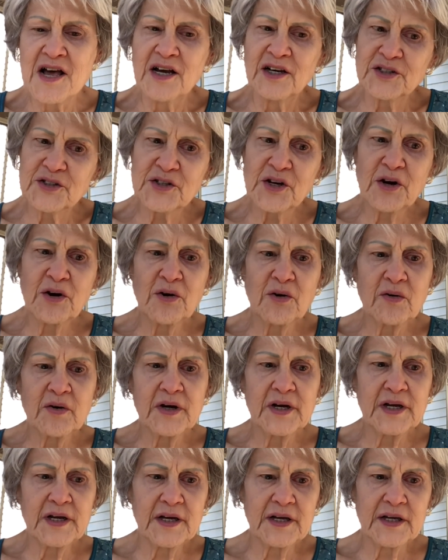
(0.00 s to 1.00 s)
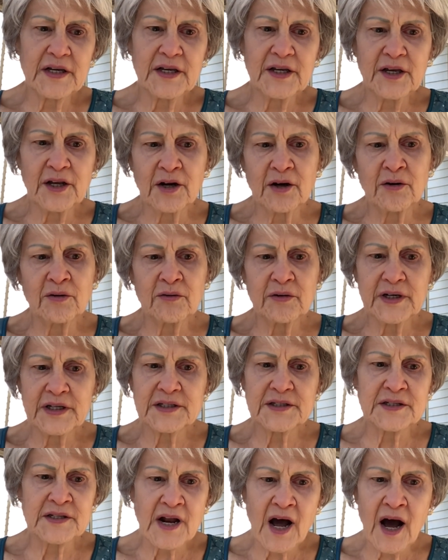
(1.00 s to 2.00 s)
So, you know,
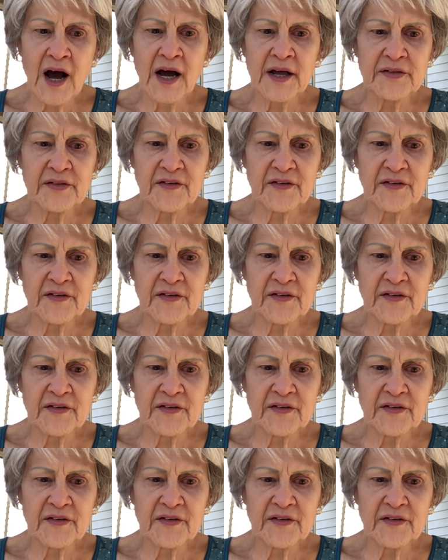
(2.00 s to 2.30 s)
it's not